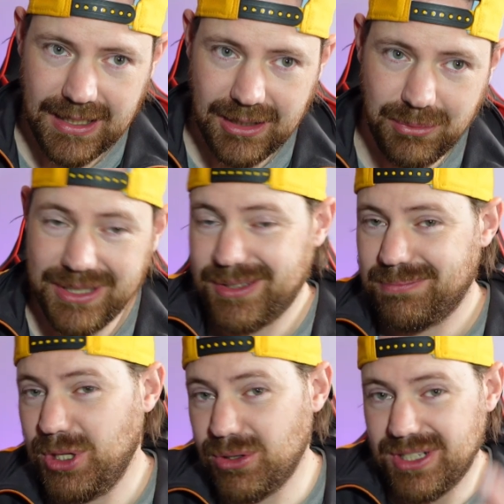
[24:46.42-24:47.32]
Which
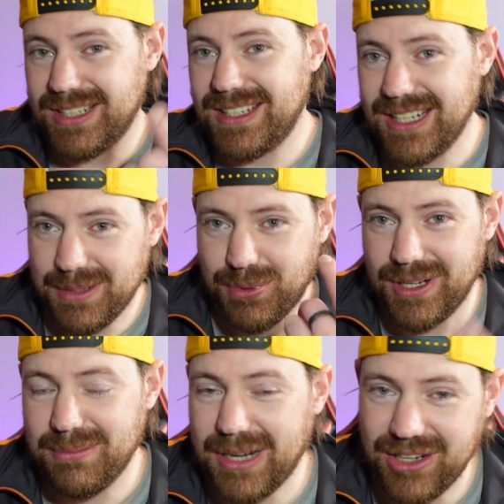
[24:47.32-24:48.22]
you'll just need to put
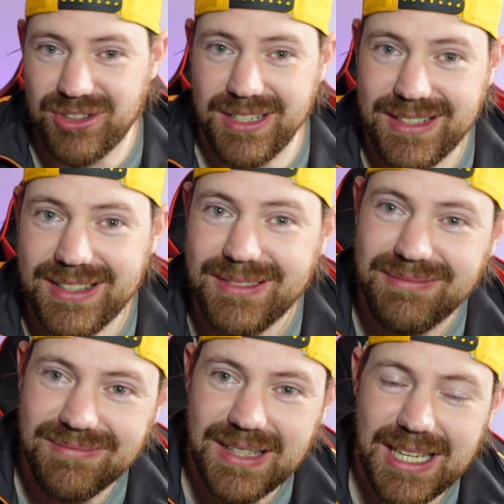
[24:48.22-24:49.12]
in batteries
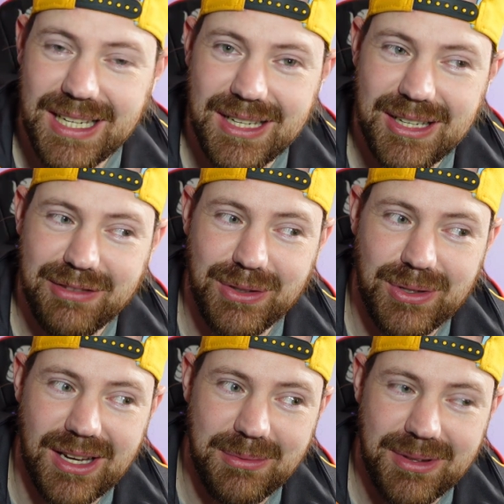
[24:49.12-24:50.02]
a few
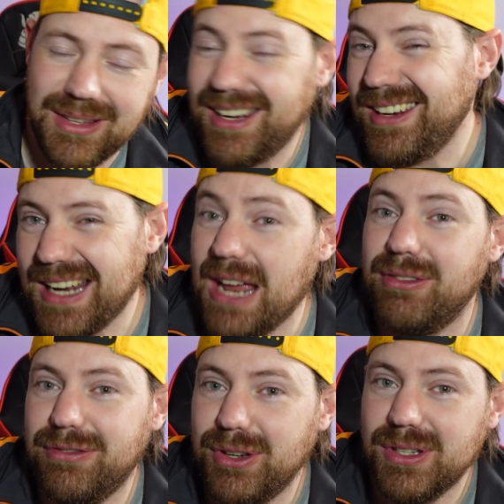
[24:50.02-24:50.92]
times. I have
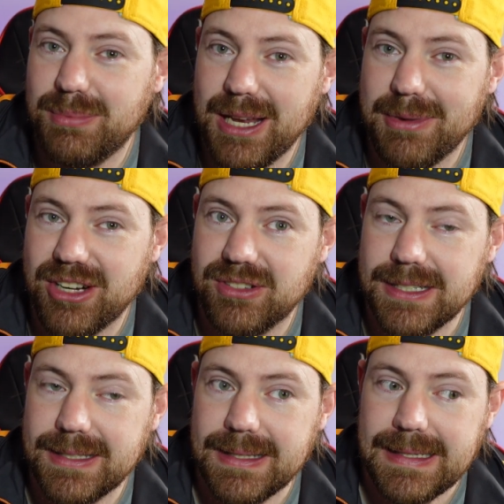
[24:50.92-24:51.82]
a few spare
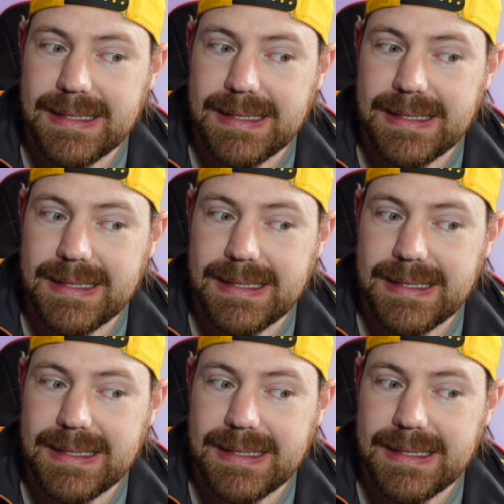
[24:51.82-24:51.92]
batteries.